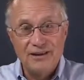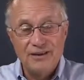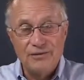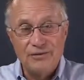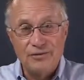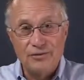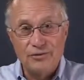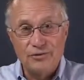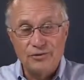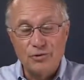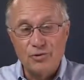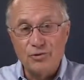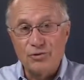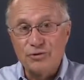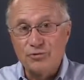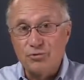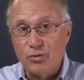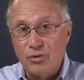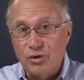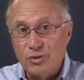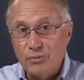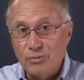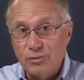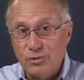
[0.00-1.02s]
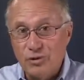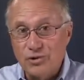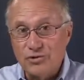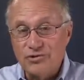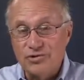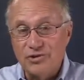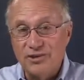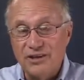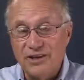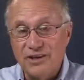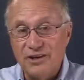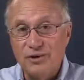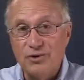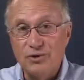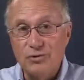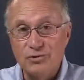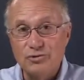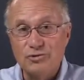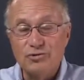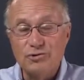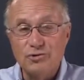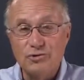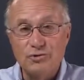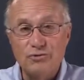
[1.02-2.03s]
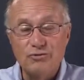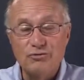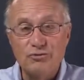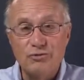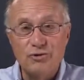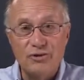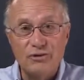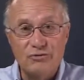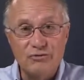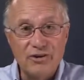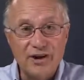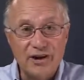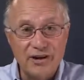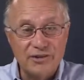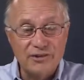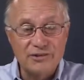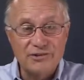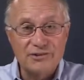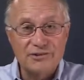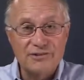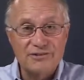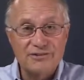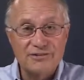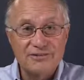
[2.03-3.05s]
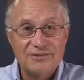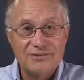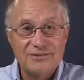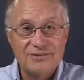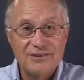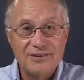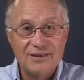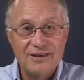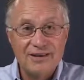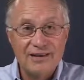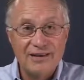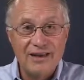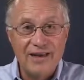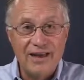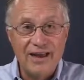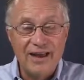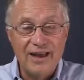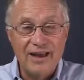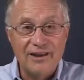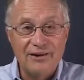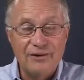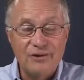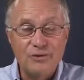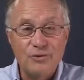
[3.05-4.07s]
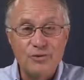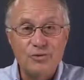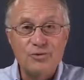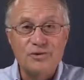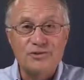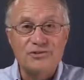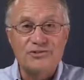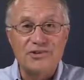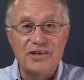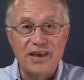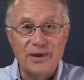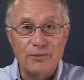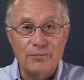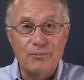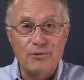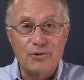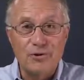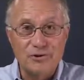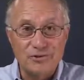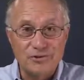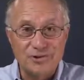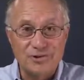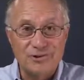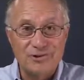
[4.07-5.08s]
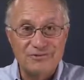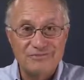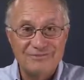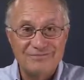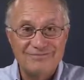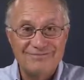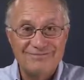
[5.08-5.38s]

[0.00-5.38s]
there's always one person he goes to for advice. And who is that person?